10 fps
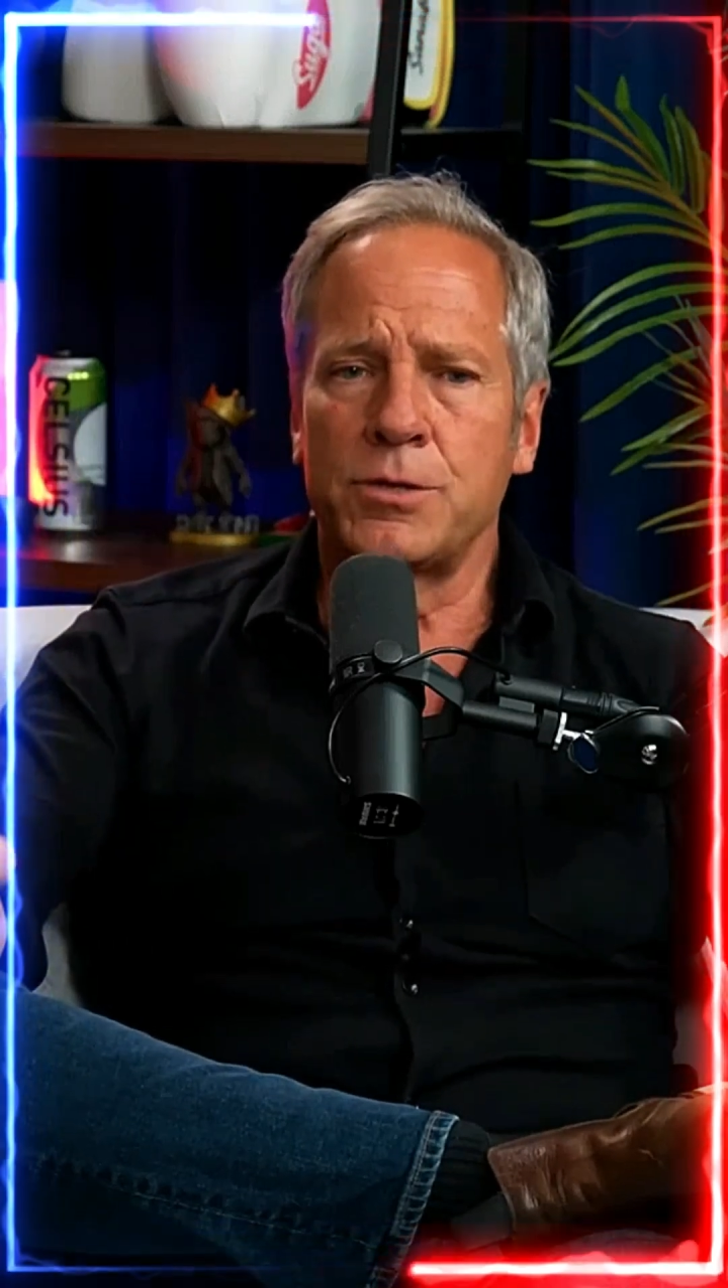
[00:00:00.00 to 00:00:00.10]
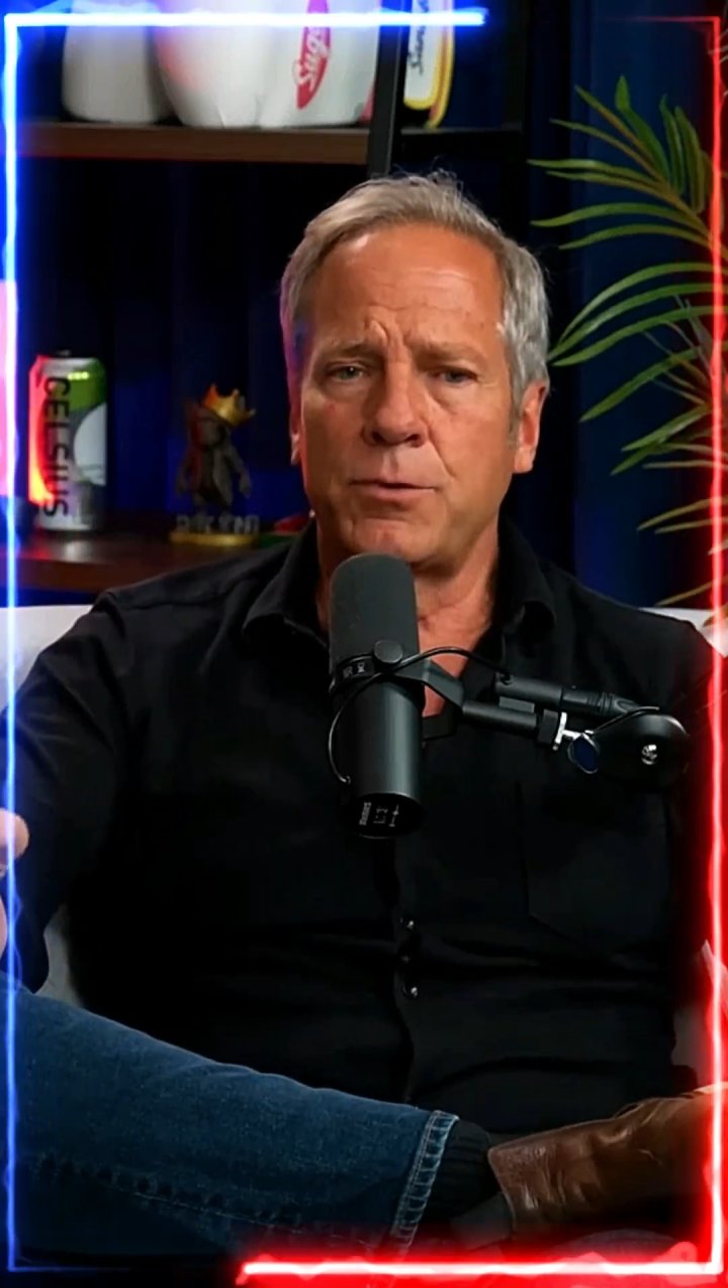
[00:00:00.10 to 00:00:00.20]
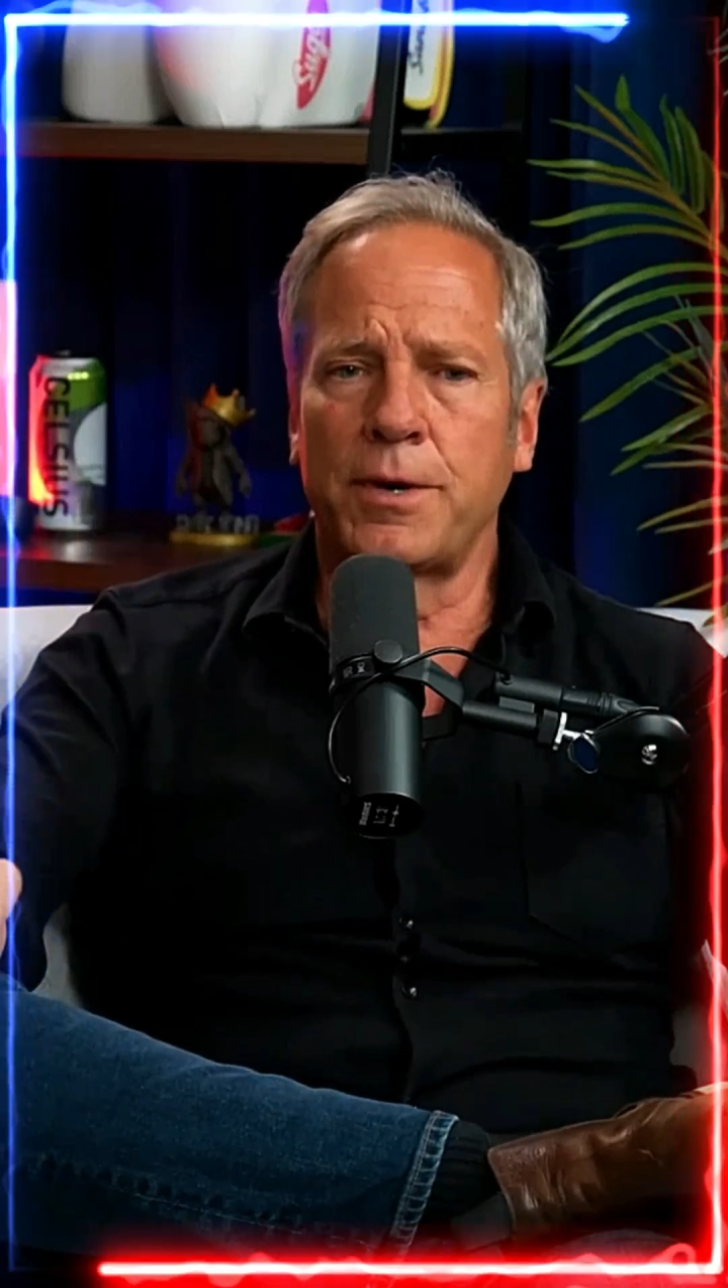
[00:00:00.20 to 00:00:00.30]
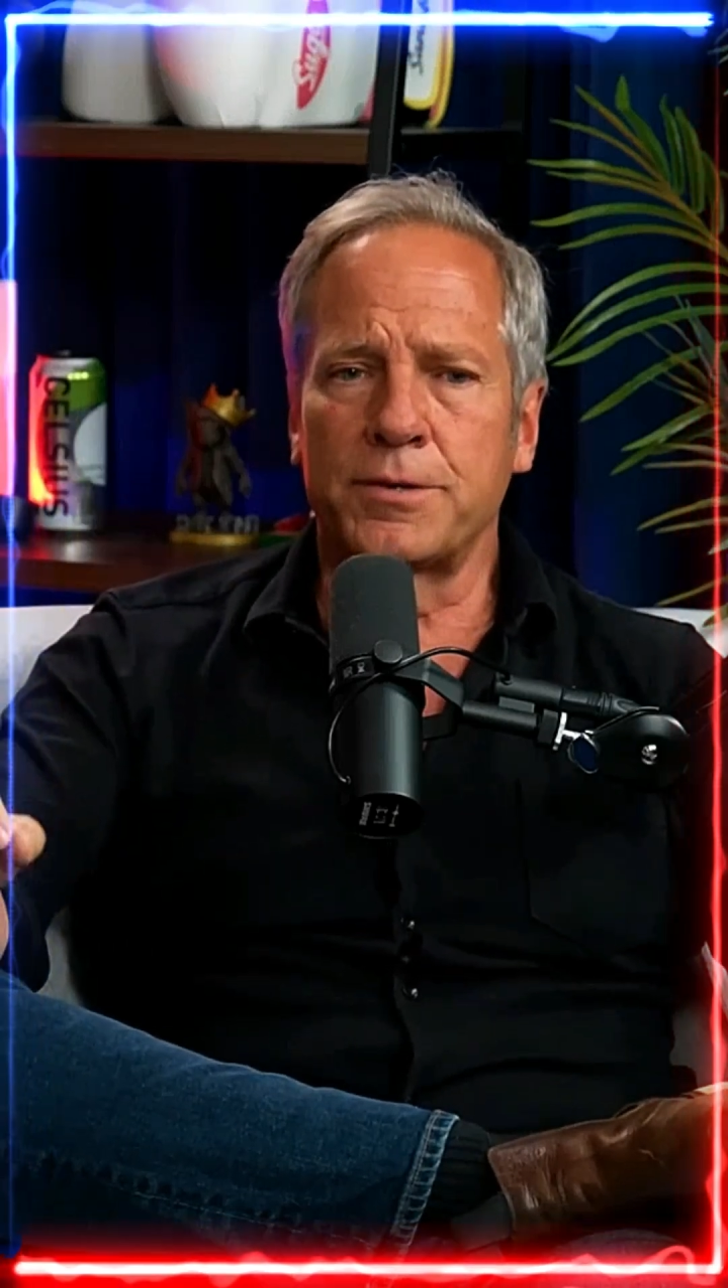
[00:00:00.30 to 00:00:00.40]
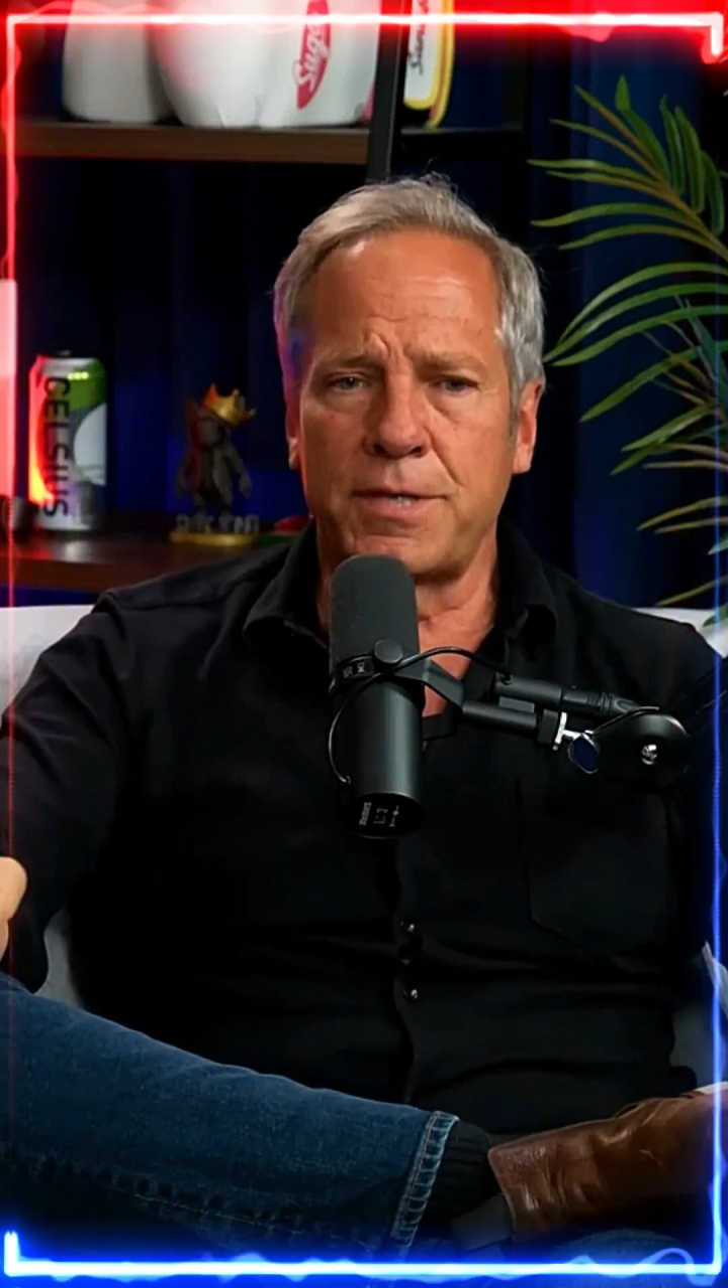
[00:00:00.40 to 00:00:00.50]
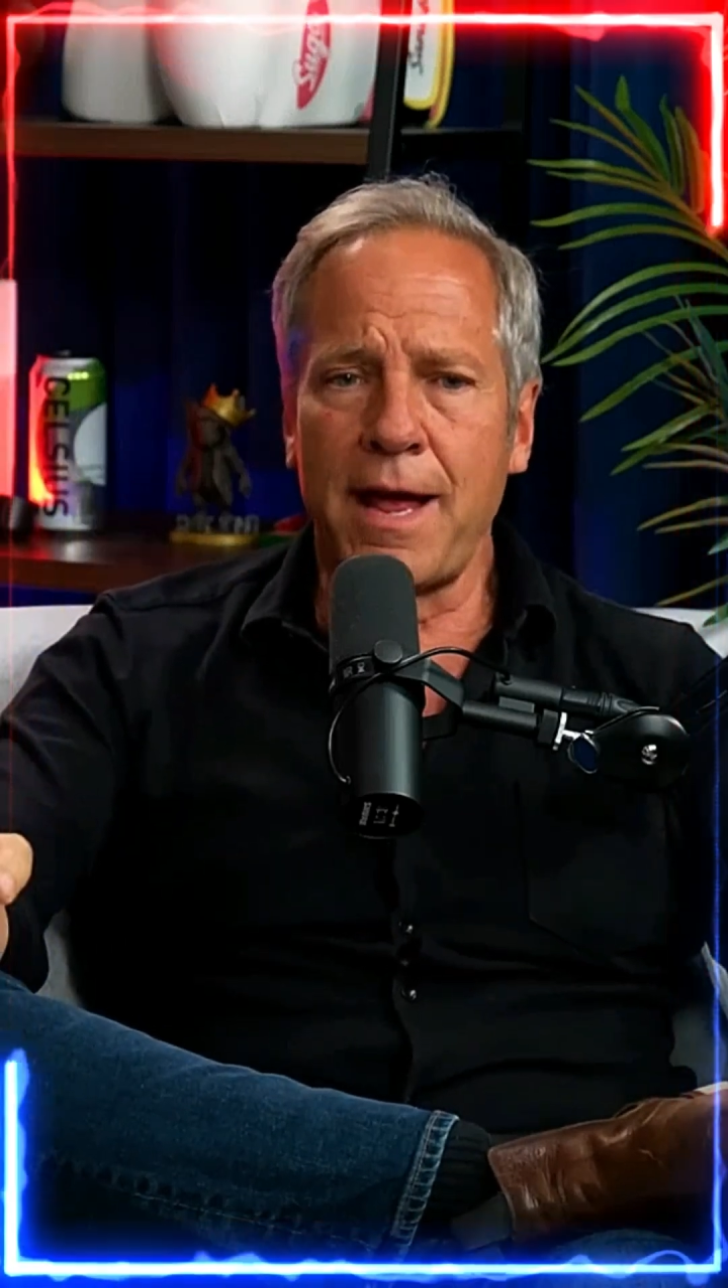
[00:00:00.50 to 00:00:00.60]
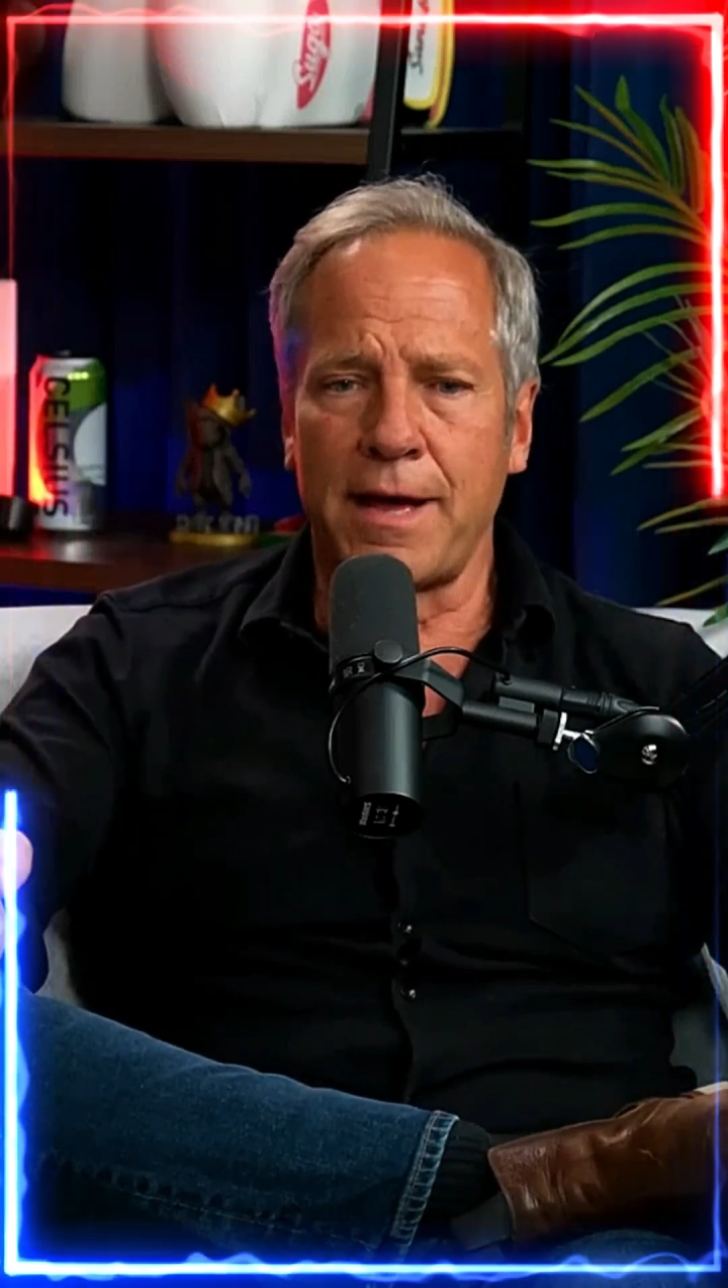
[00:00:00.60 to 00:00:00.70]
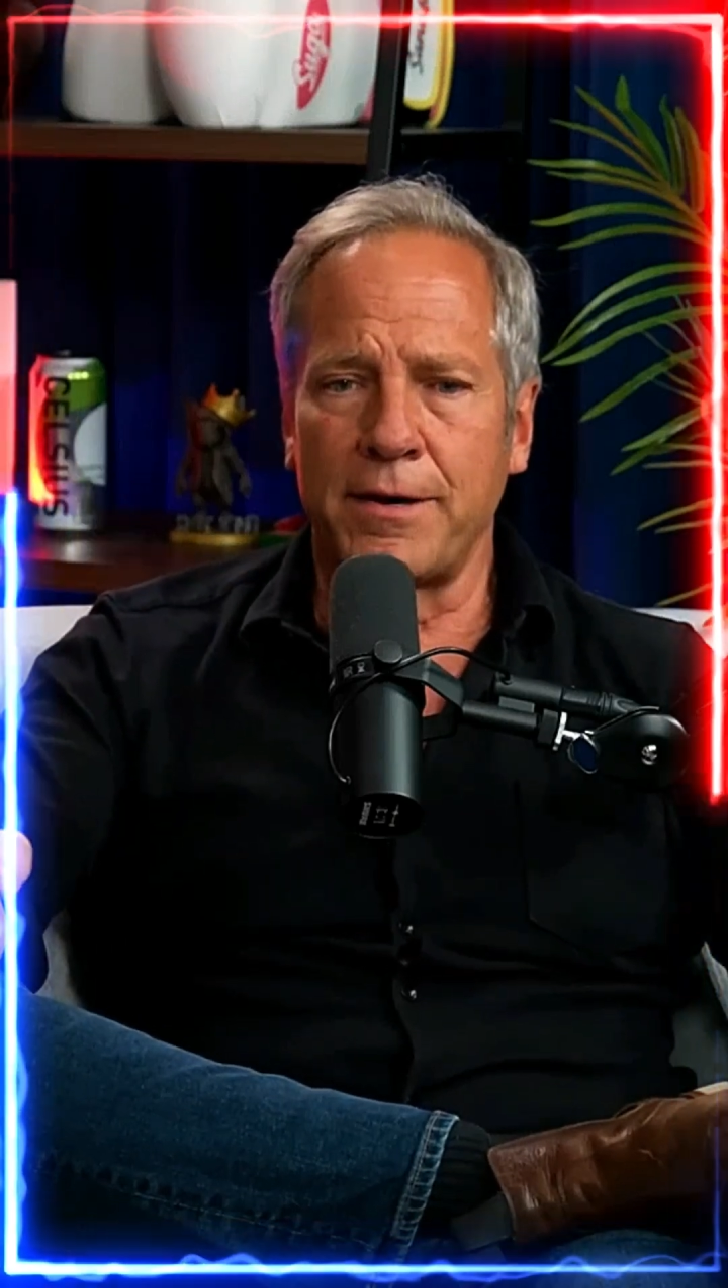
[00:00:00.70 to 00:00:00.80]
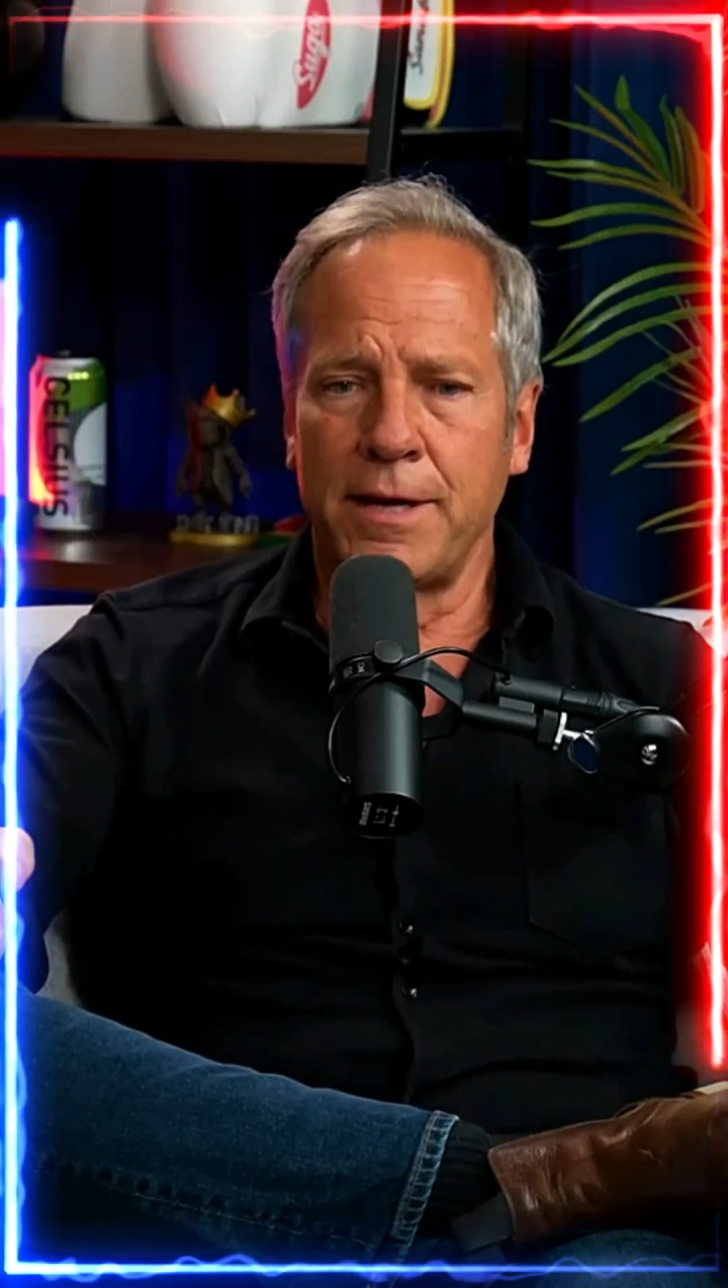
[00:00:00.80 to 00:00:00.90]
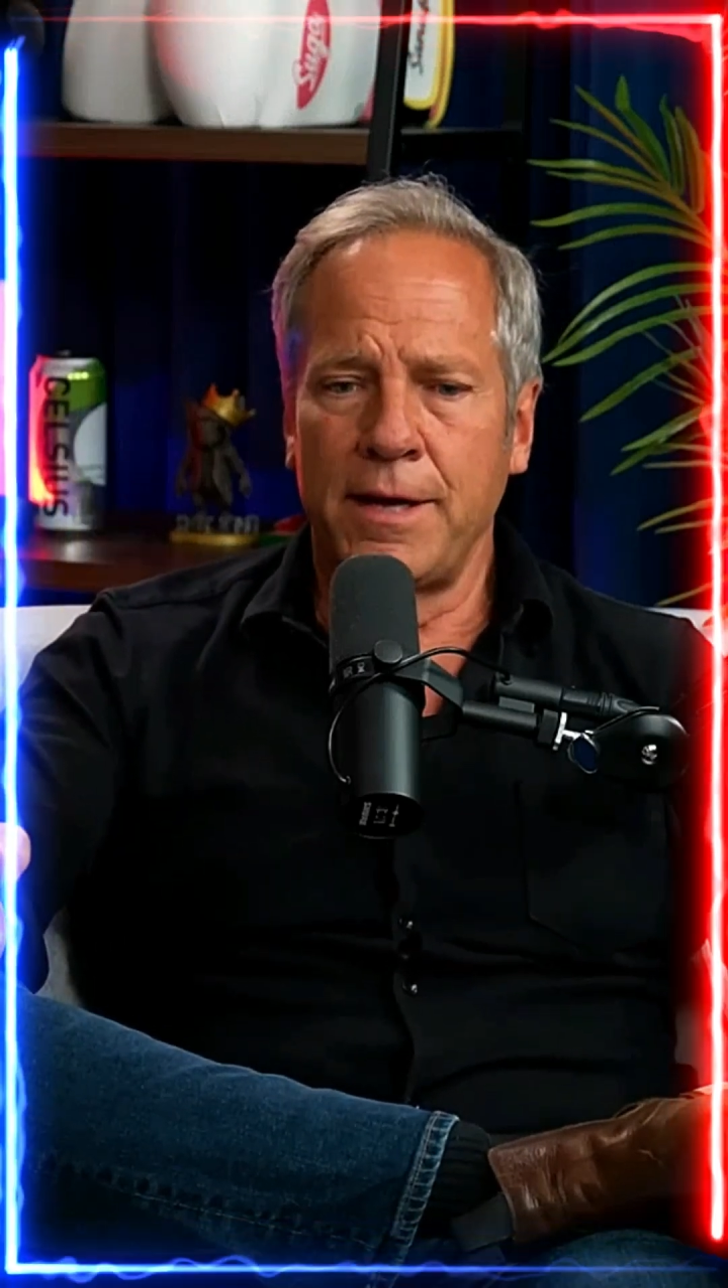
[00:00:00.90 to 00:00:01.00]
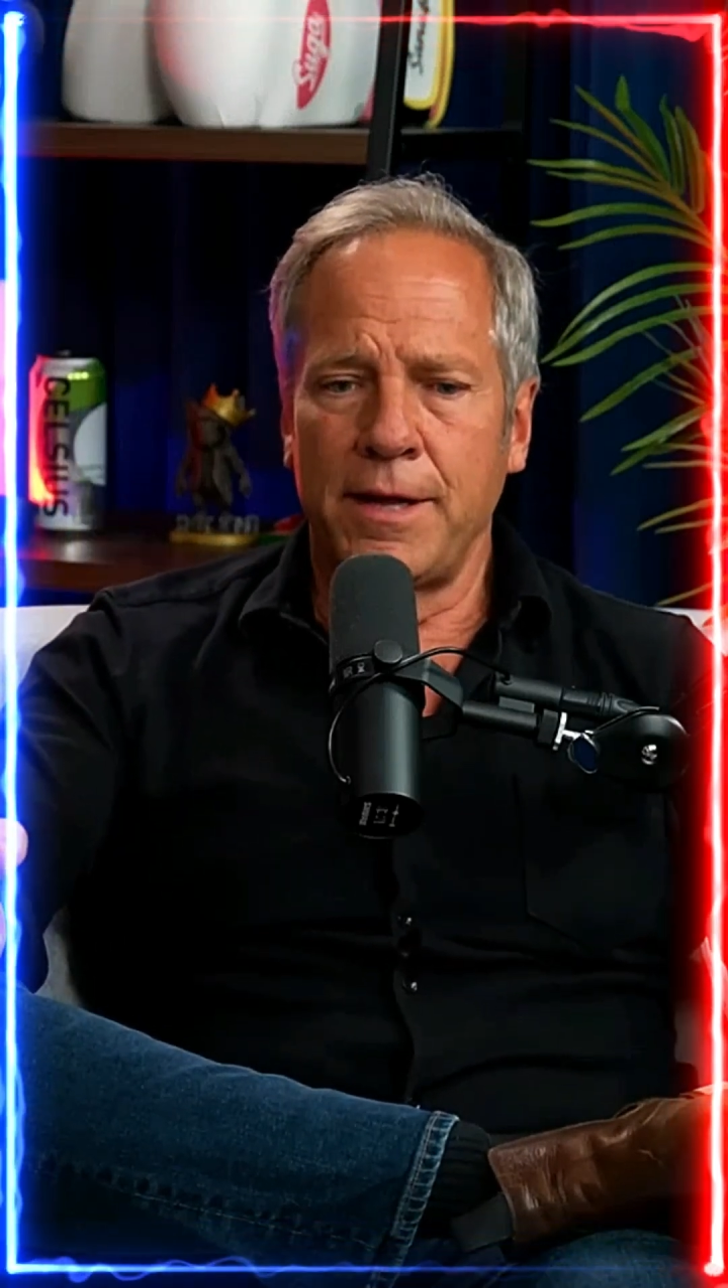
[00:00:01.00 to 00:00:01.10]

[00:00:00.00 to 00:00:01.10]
to understand